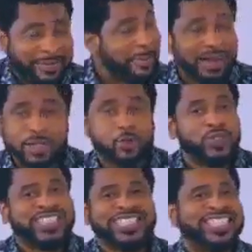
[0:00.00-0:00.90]
marriage
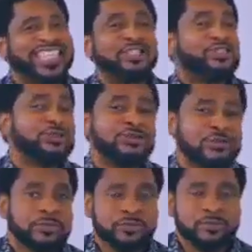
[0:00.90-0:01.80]
won't change you.
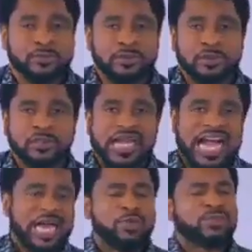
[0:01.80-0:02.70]

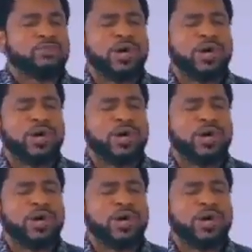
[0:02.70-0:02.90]
And I wish